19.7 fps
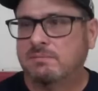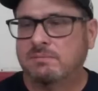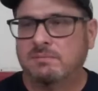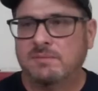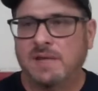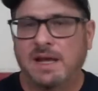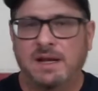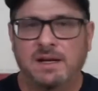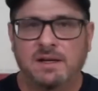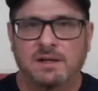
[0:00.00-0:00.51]

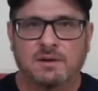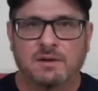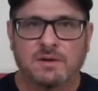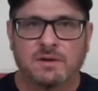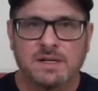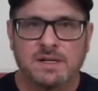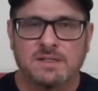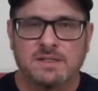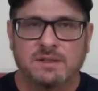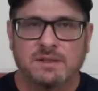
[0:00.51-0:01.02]
80
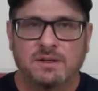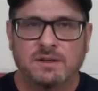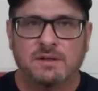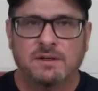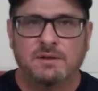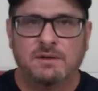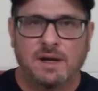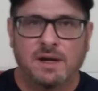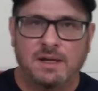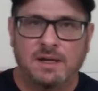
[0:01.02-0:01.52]
degrees in
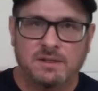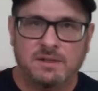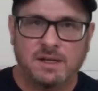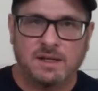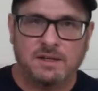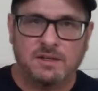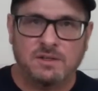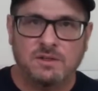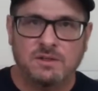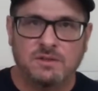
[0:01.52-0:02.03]
there and,
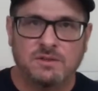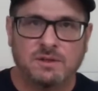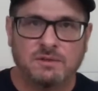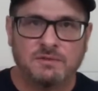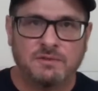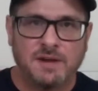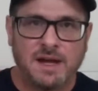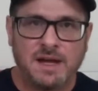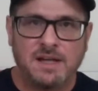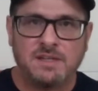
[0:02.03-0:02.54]
and you use a
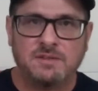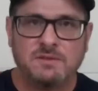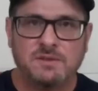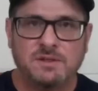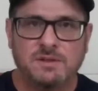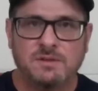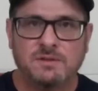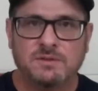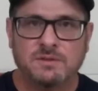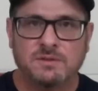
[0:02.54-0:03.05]
fast
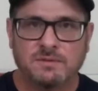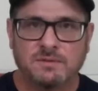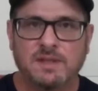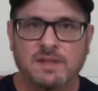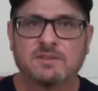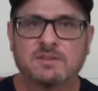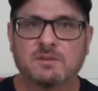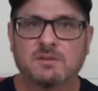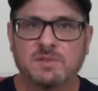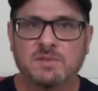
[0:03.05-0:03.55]
reducer, that's
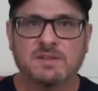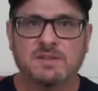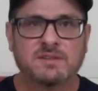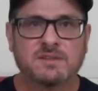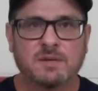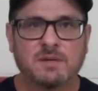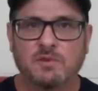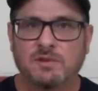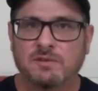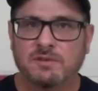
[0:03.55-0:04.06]
going to be the
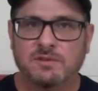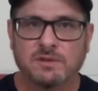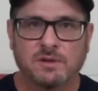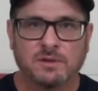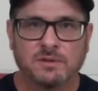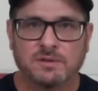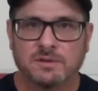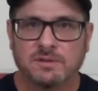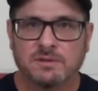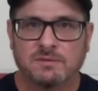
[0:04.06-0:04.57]
same
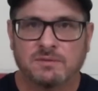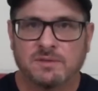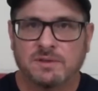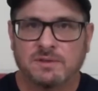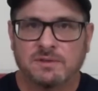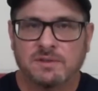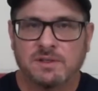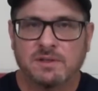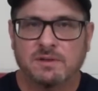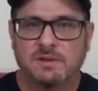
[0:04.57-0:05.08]
results as,
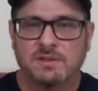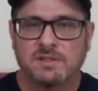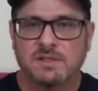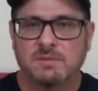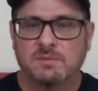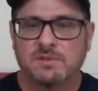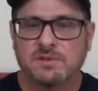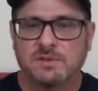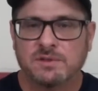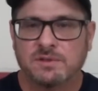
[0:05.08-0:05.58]
you know, the
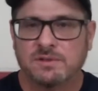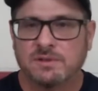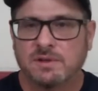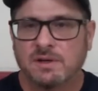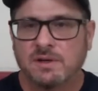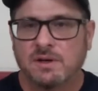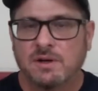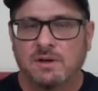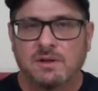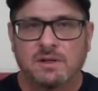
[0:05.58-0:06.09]
temperatures,
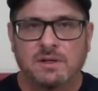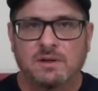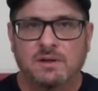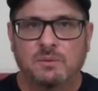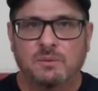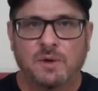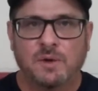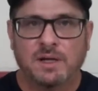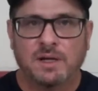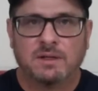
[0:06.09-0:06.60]
you know,
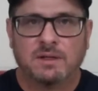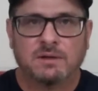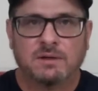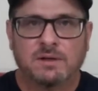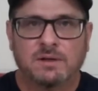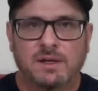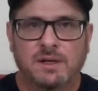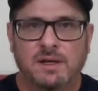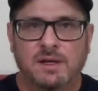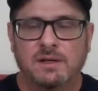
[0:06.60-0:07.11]

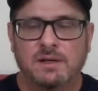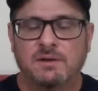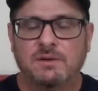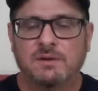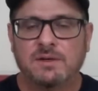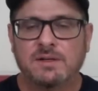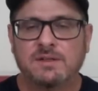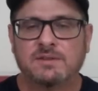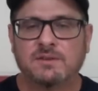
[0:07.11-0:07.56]
regularly 80 degrees.